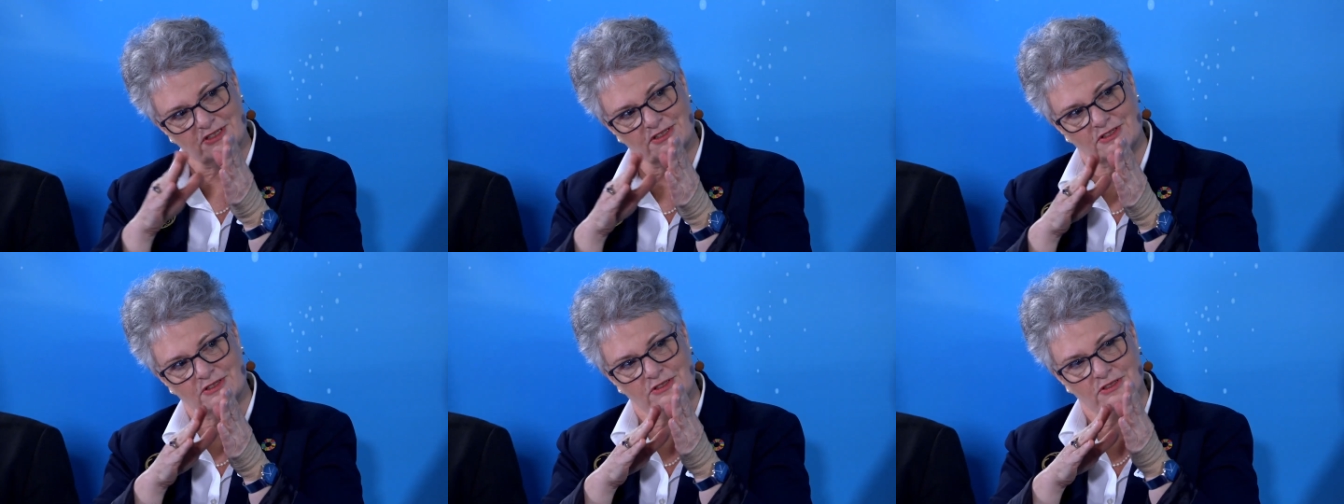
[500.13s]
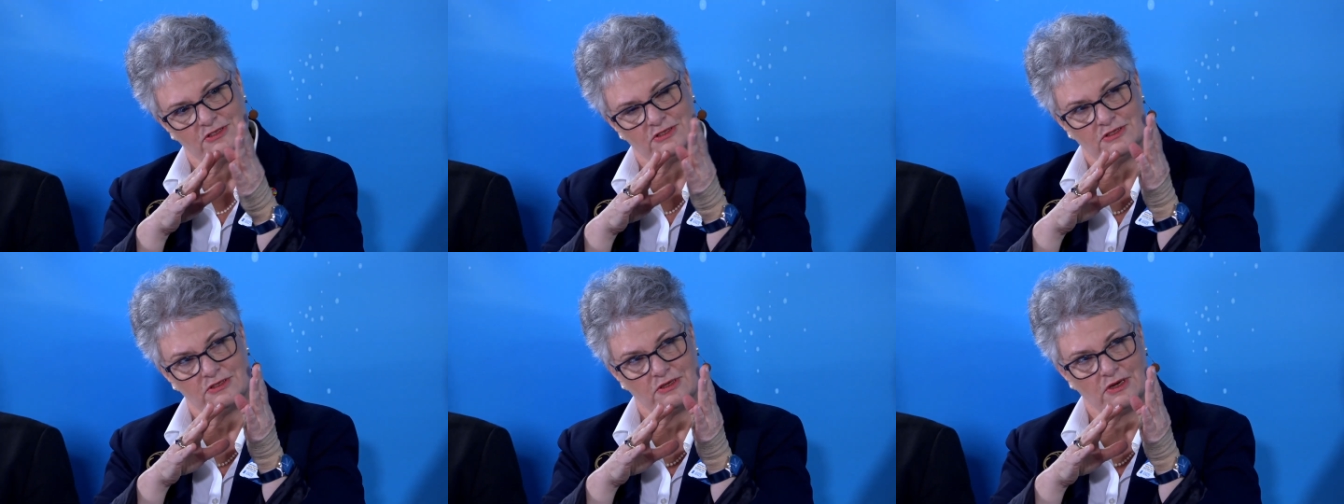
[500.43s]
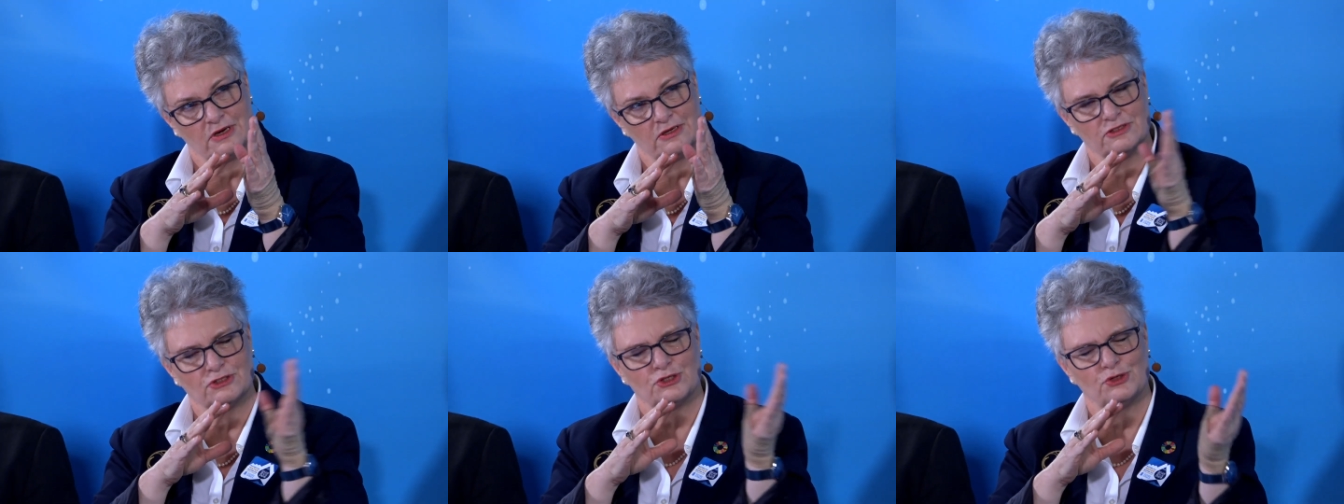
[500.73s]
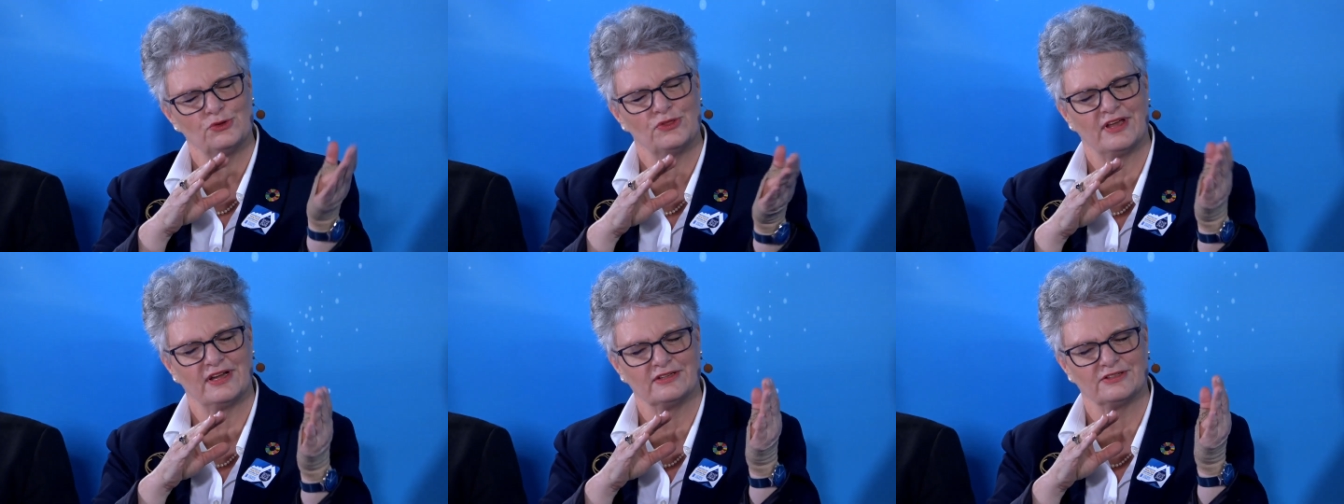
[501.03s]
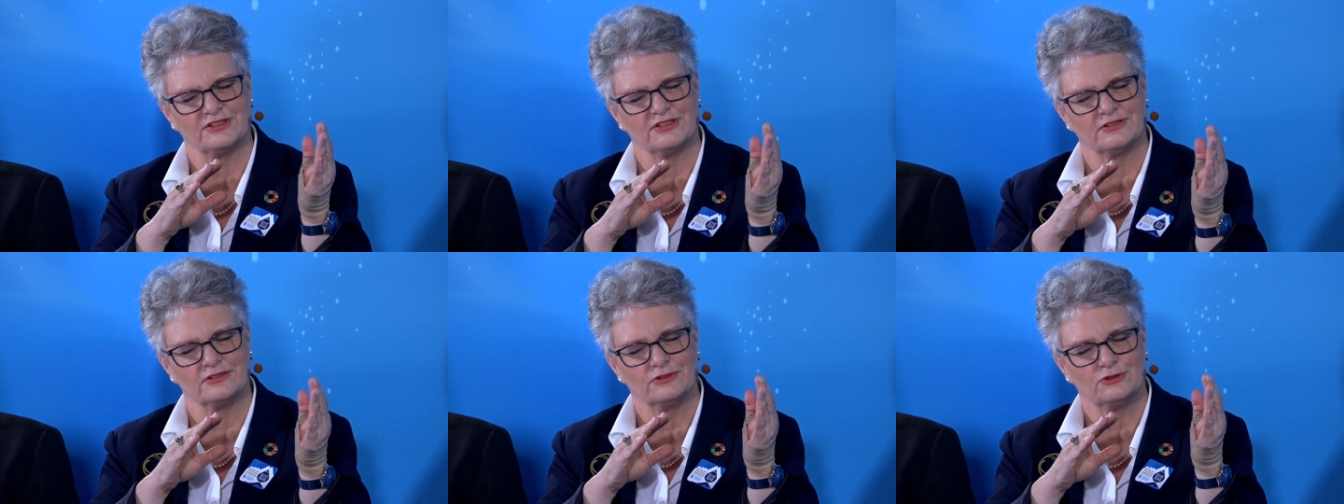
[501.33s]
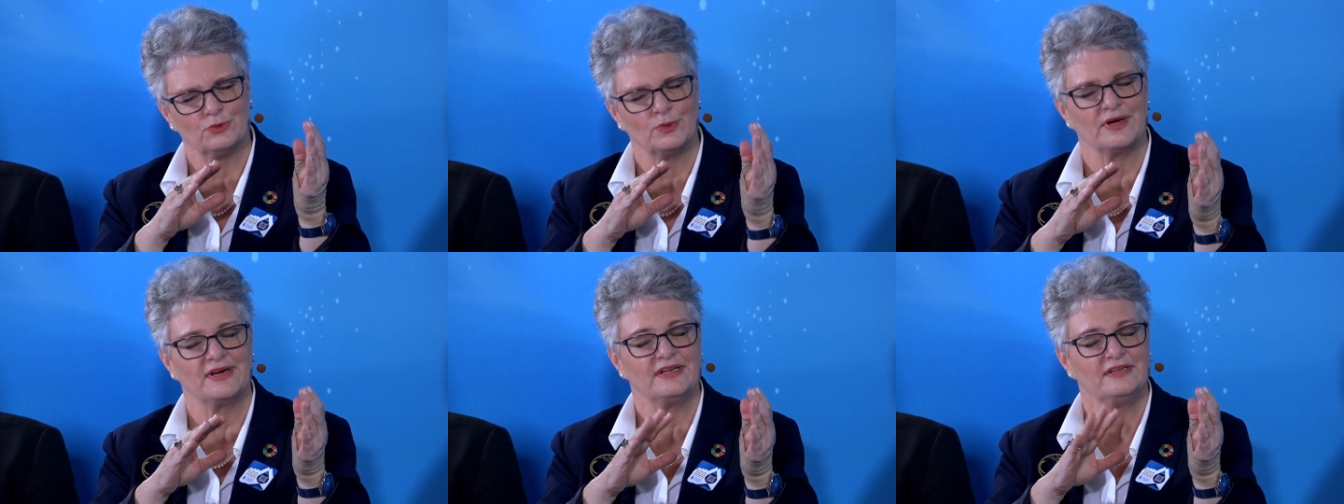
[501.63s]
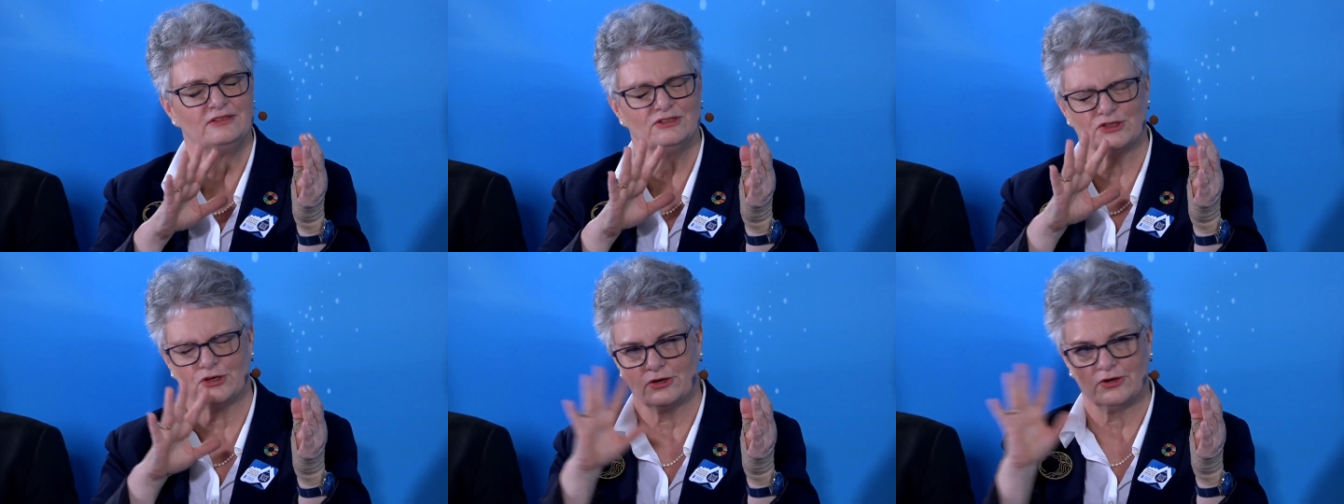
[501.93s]
in
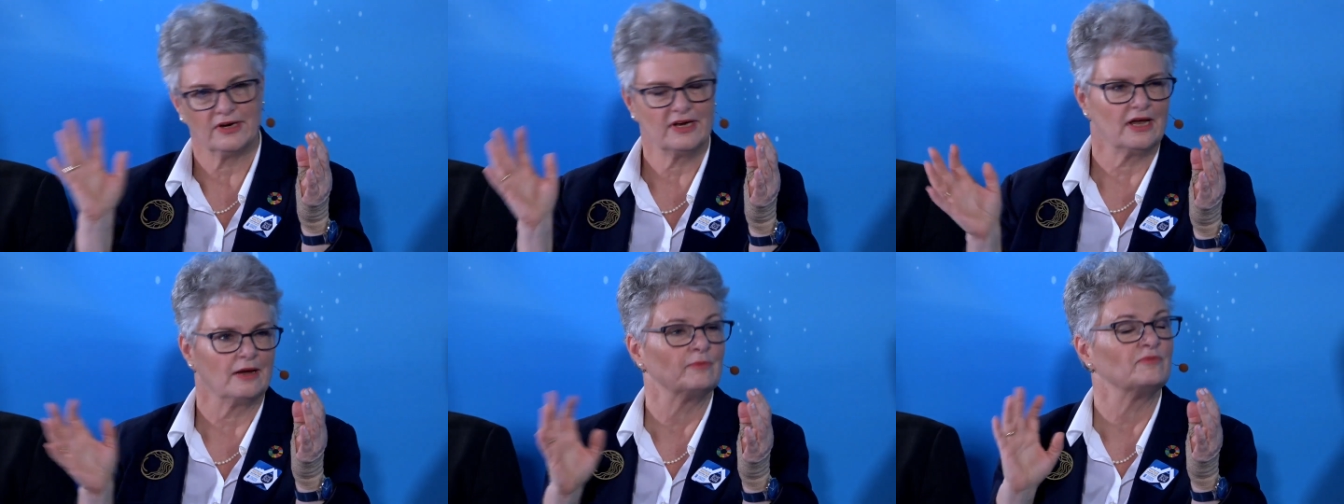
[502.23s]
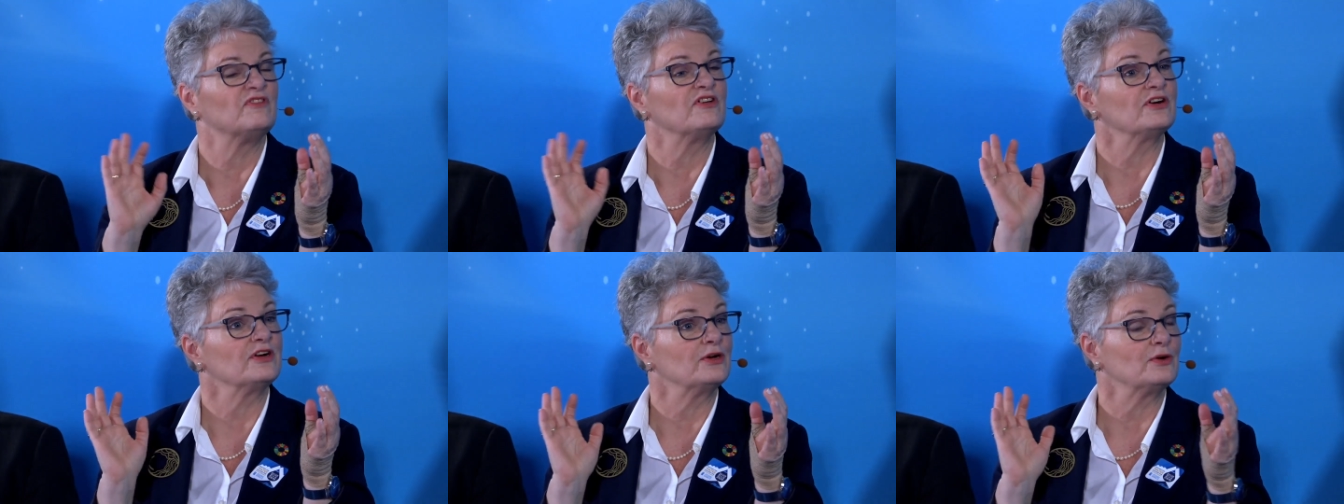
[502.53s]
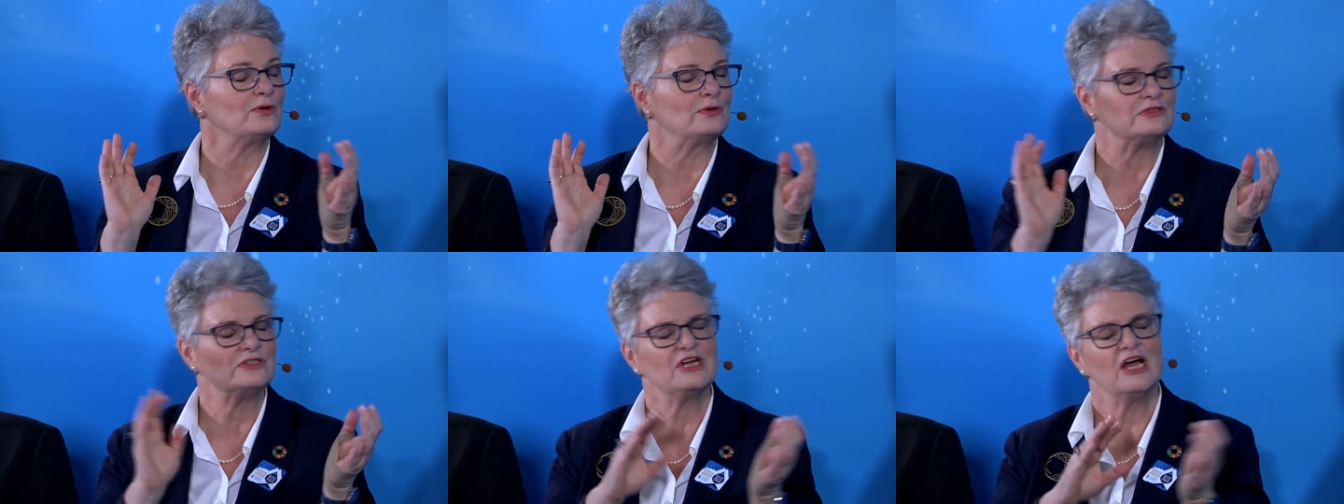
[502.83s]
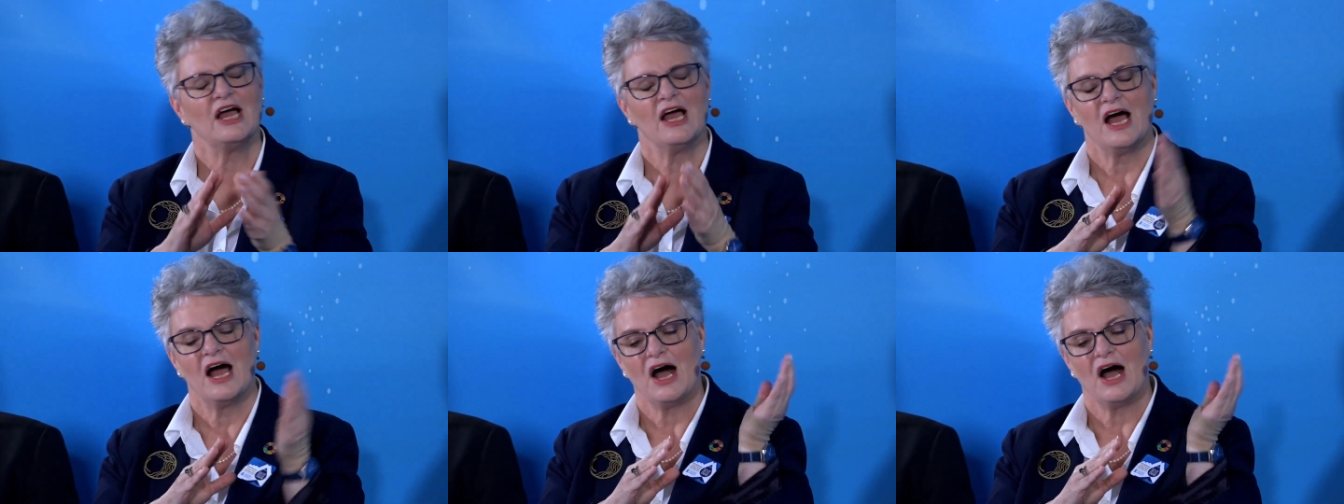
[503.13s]
2020. Sorry, I'm very old.